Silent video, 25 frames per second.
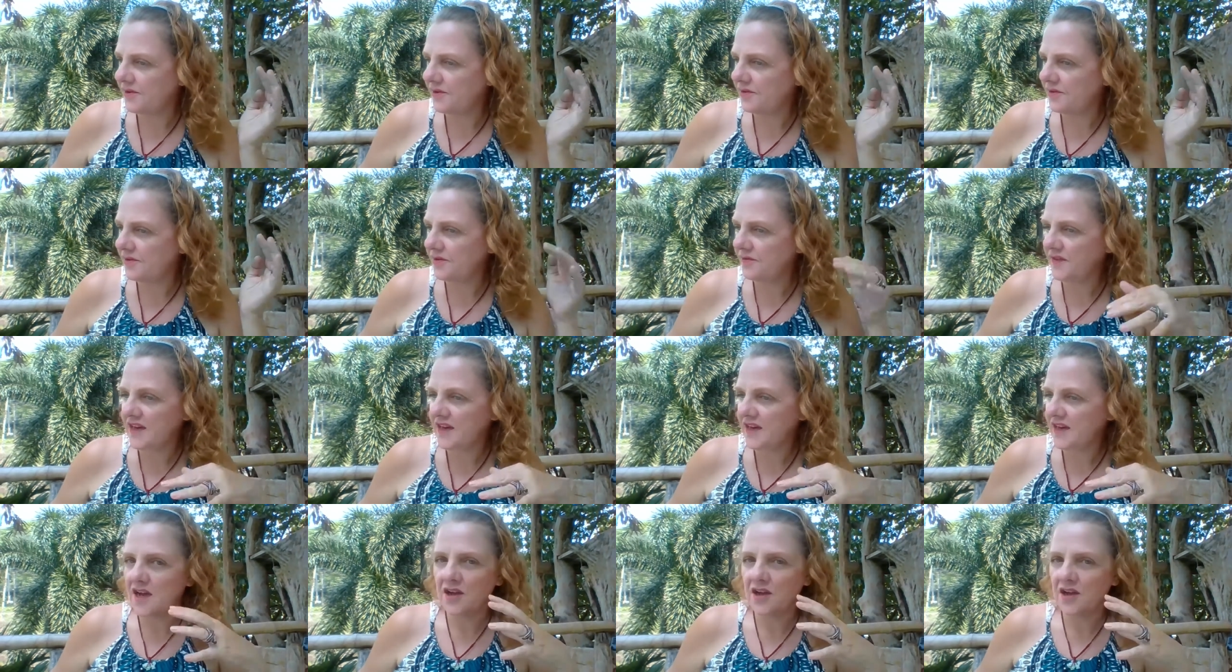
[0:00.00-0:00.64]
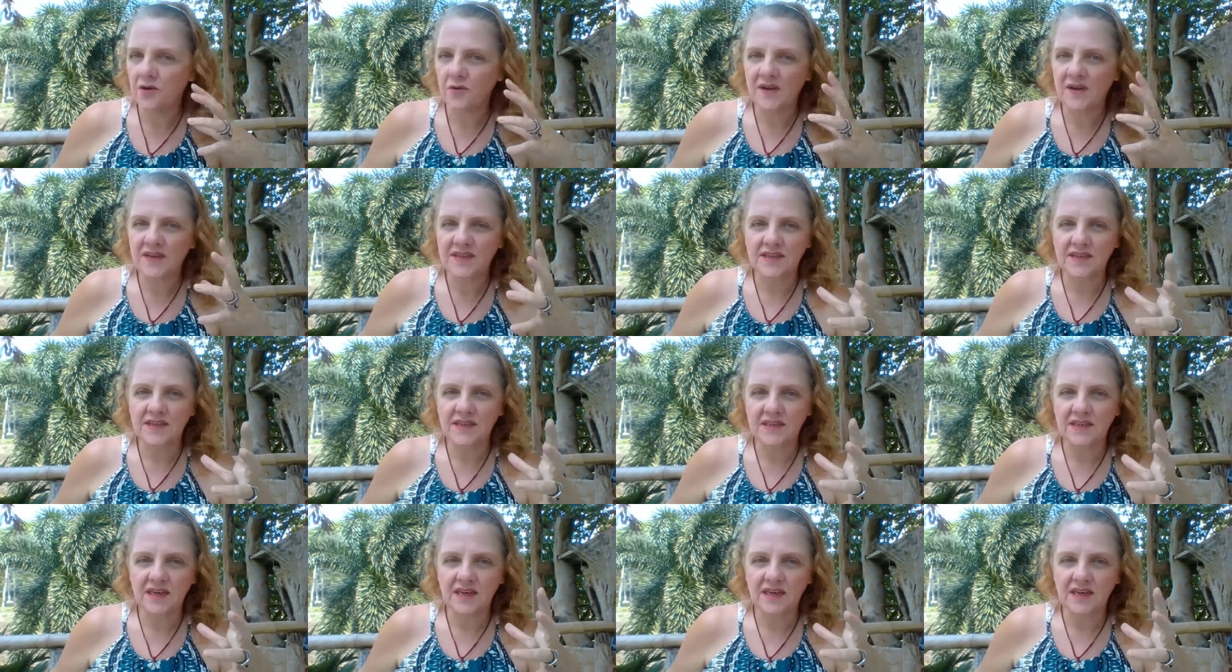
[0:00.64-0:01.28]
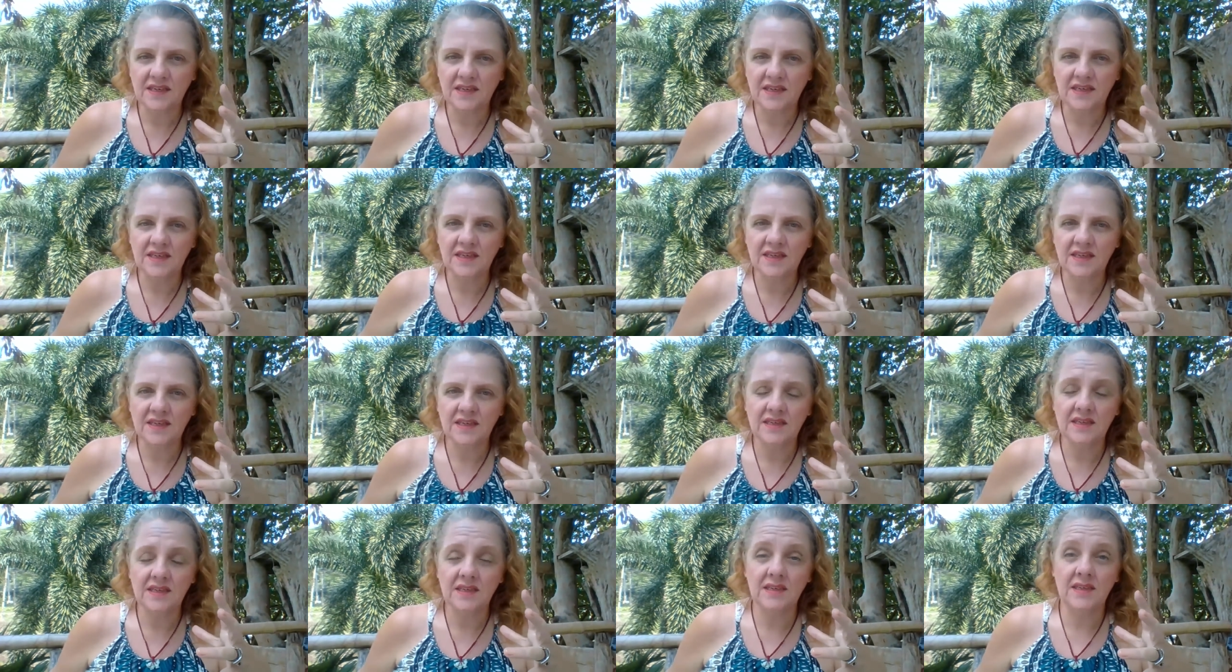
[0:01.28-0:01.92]
the video, as I said,
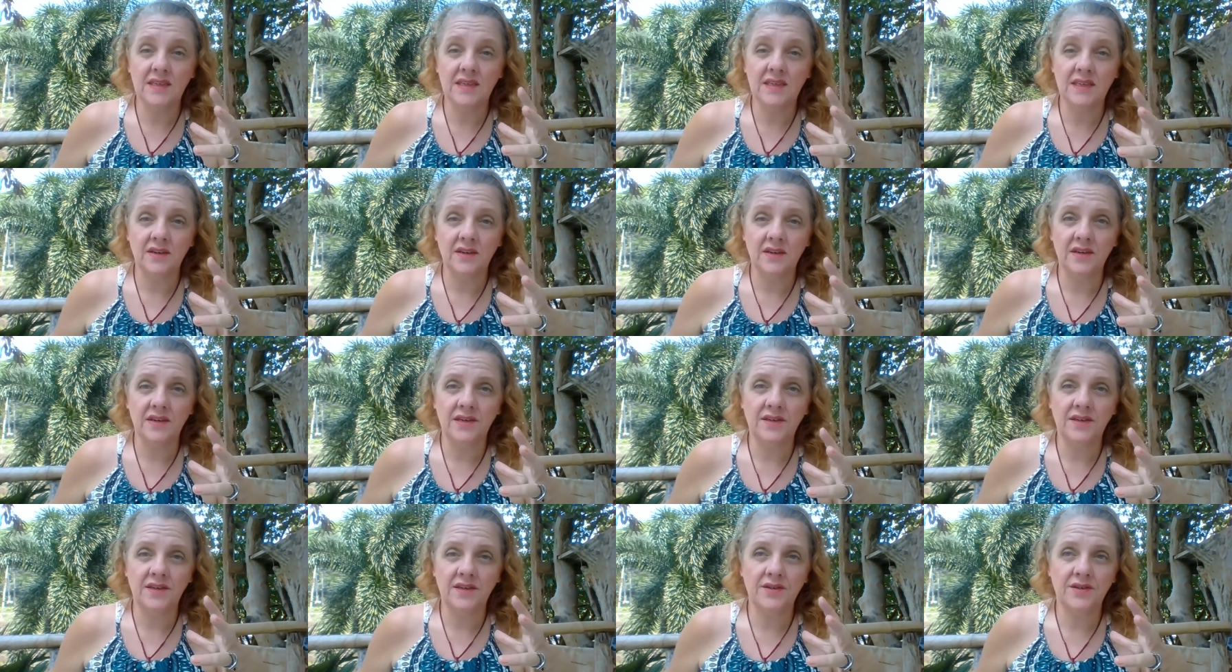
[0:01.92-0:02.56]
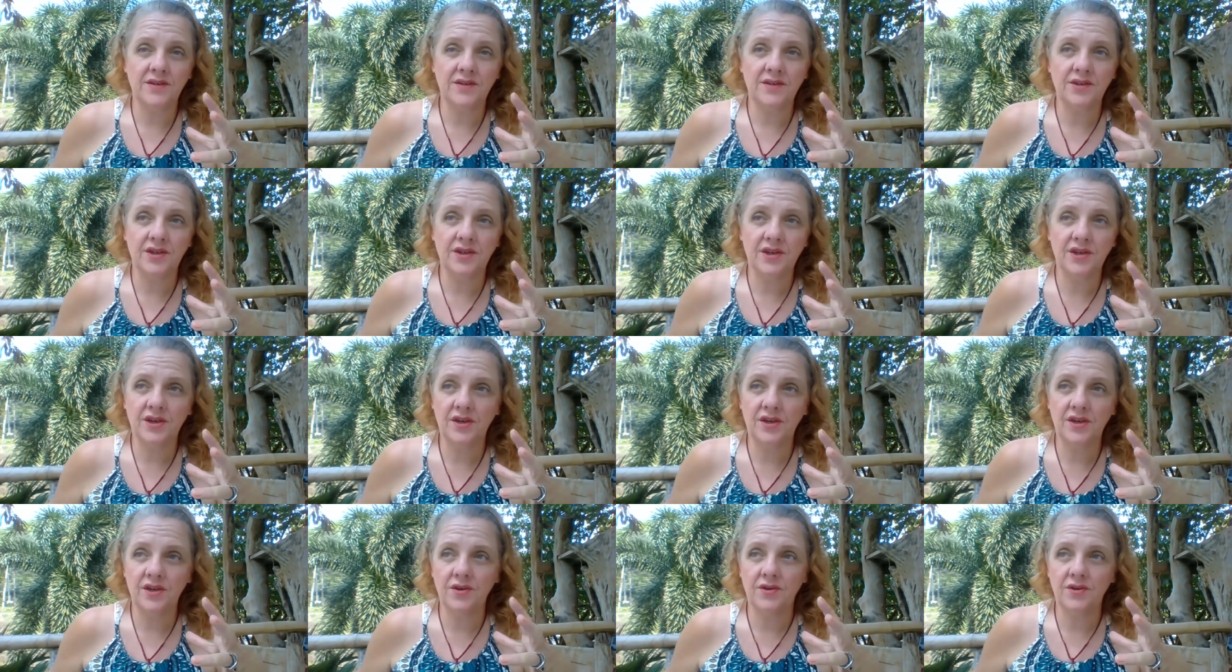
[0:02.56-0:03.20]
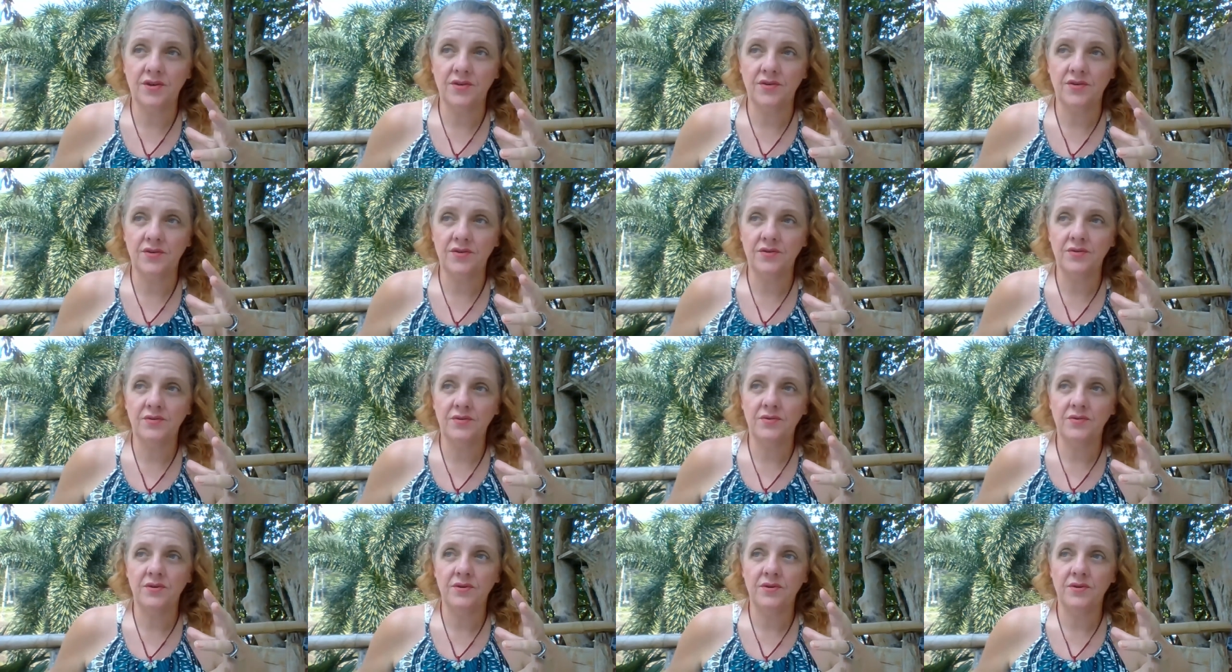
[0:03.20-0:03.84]
is designed
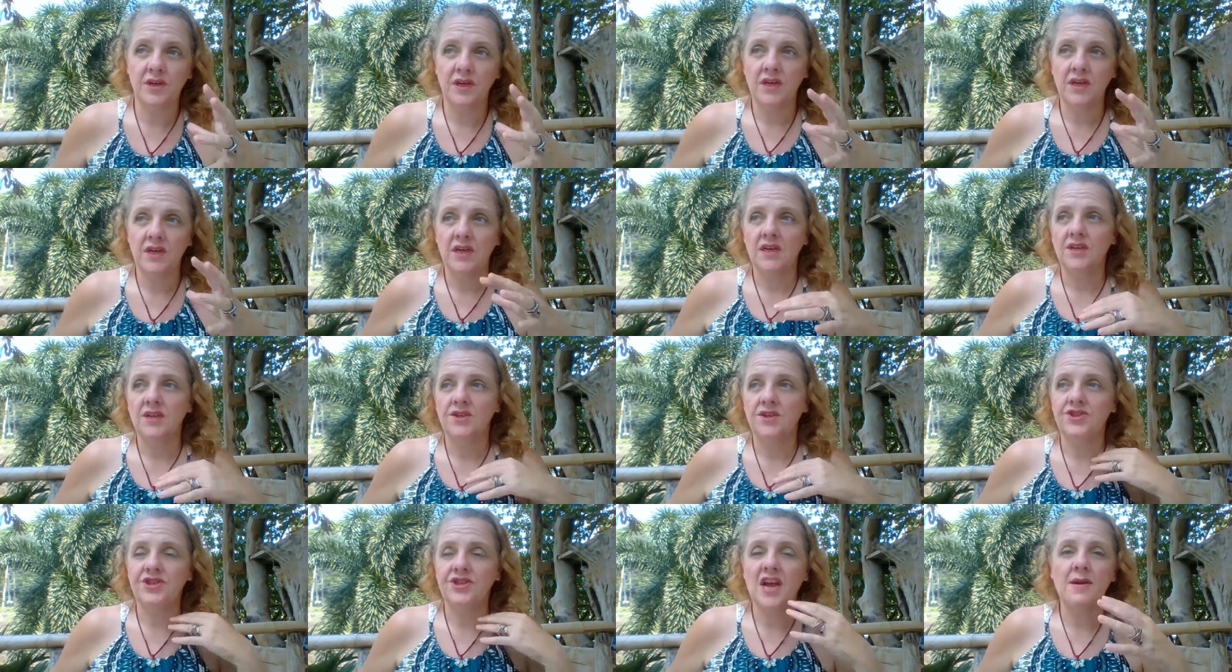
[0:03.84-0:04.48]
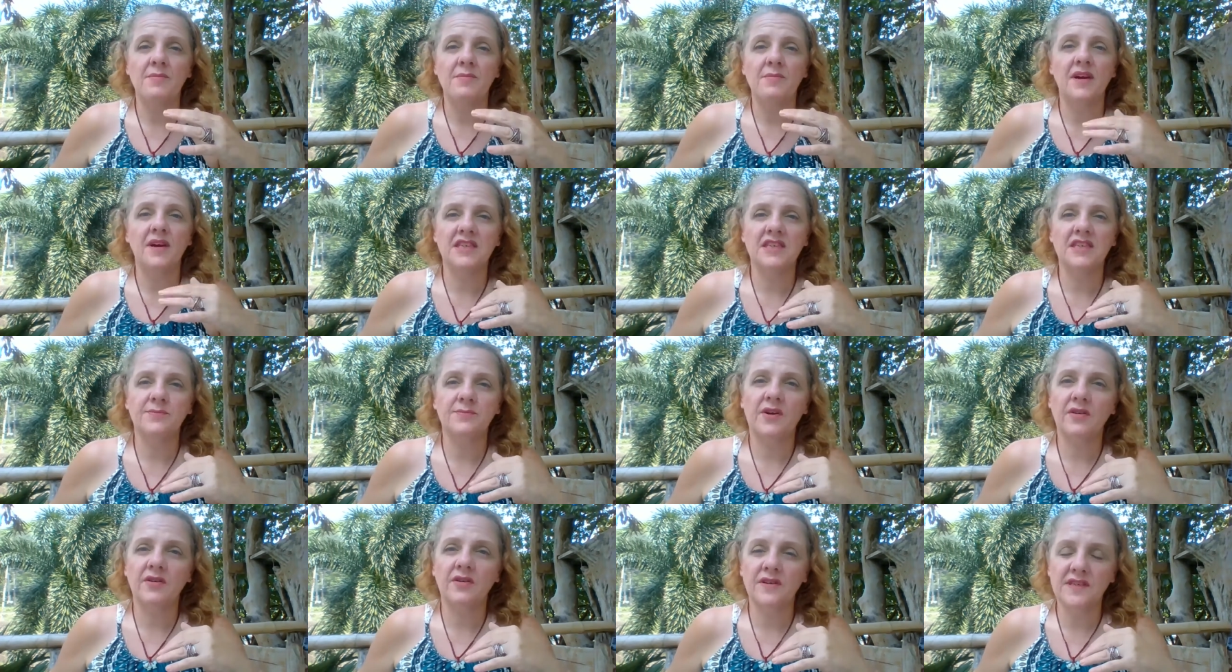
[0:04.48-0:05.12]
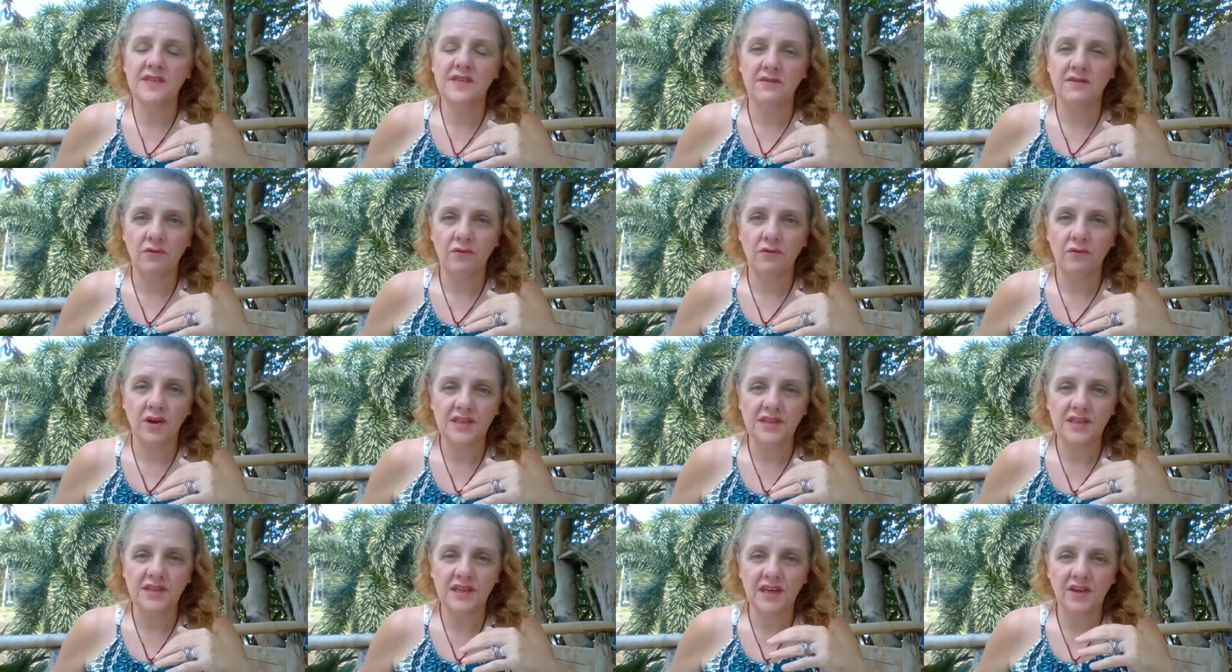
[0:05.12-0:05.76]
to share my experience of
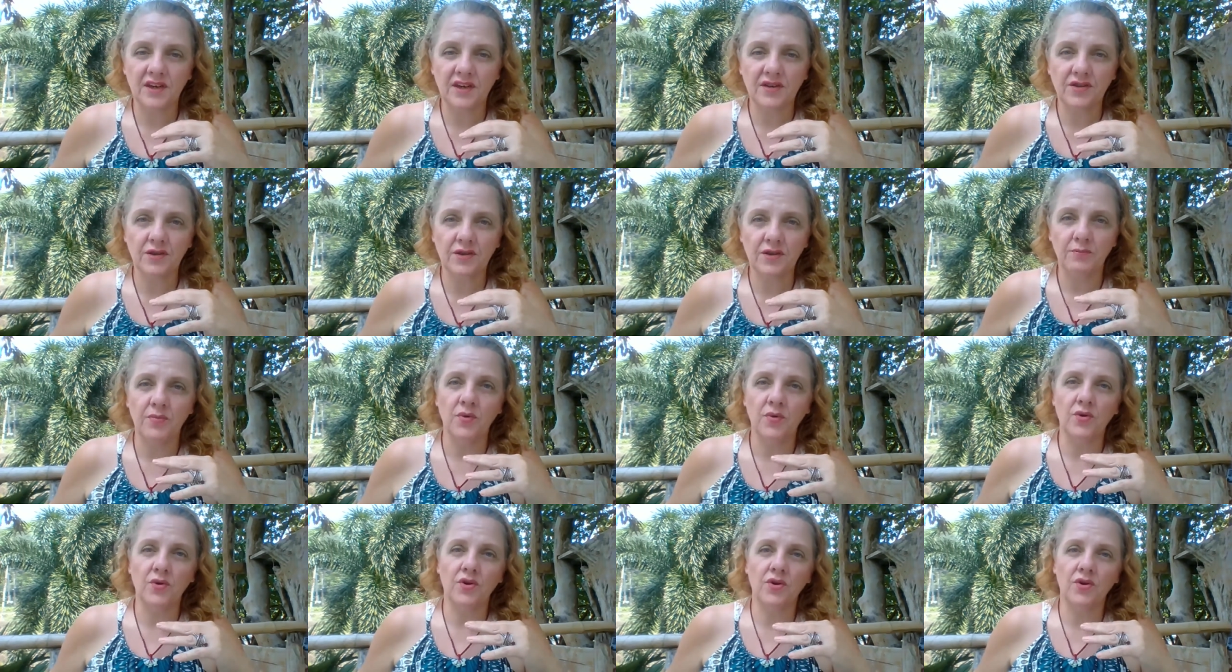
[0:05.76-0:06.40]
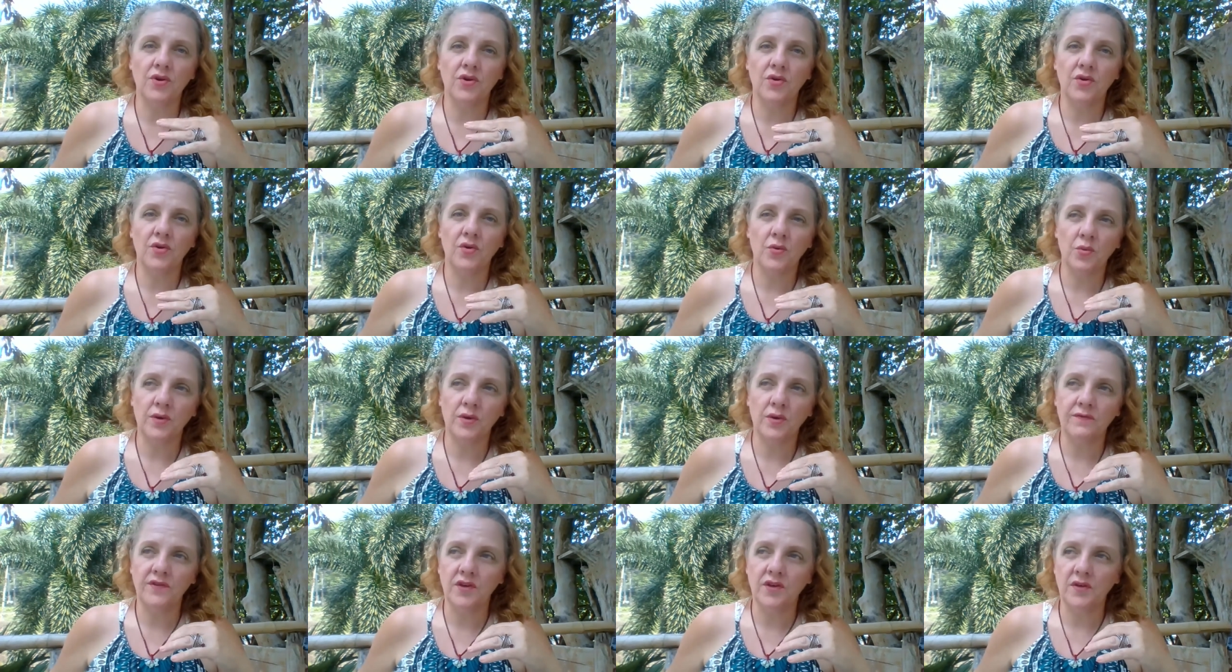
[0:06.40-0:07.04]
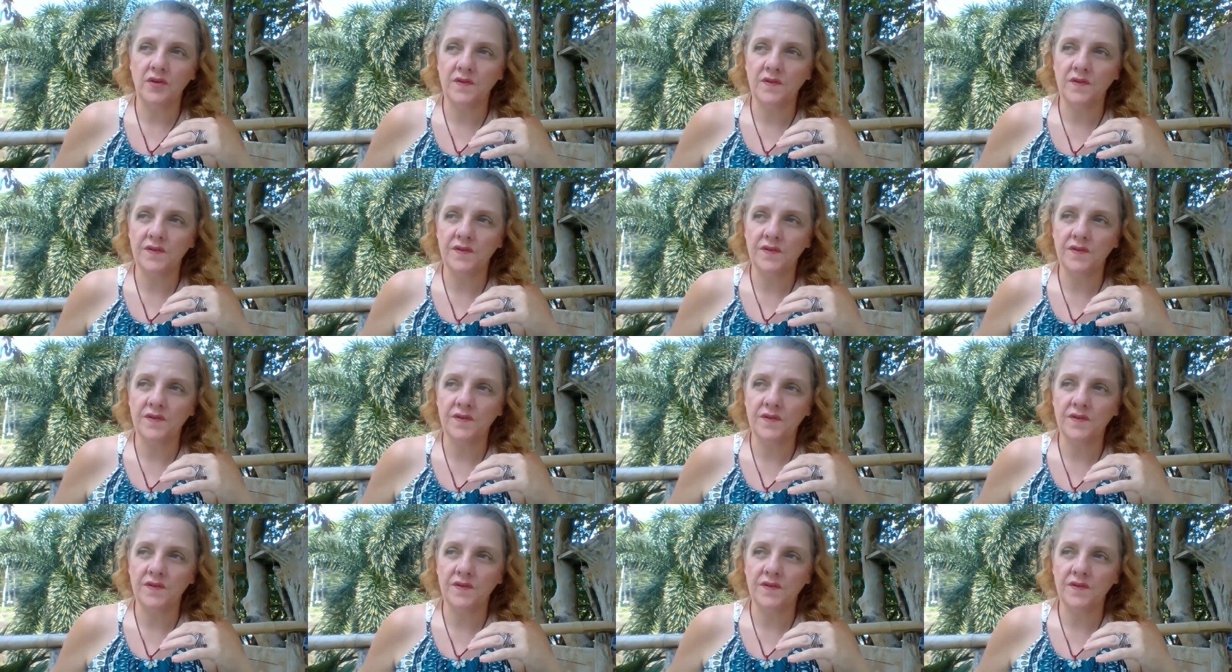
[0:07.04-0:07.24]
writing the book with you.